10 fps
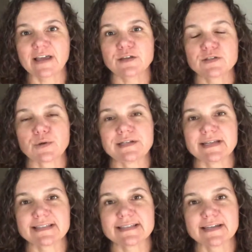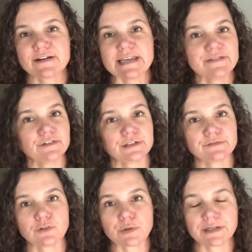values are a necessary evil in
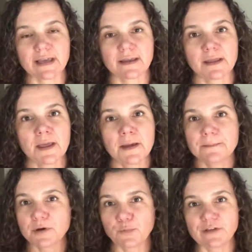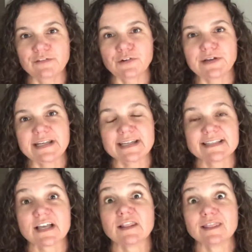Florida, but we Floridians
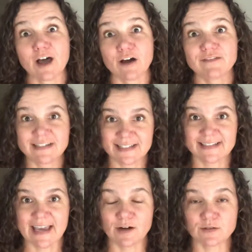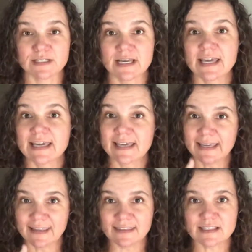love a discount.
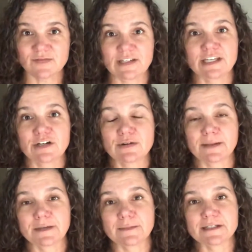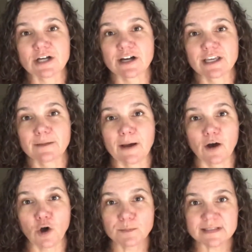In this video, I'm going to be talking about
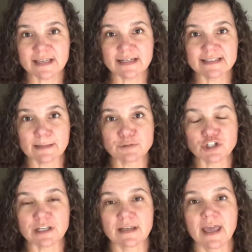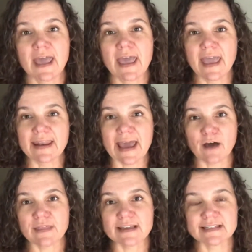homestead exemption and how
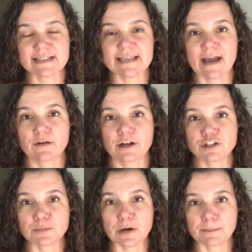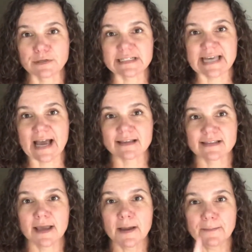that discount on your property tax
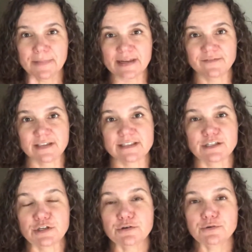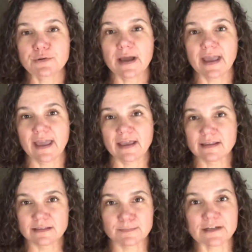benefits you,
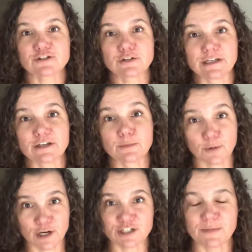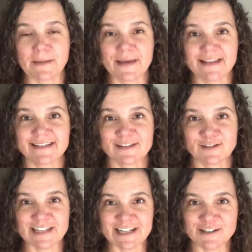especially your mortgage payment. So
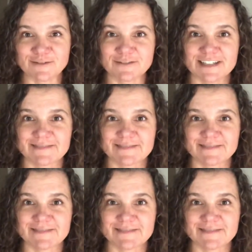stay tuned.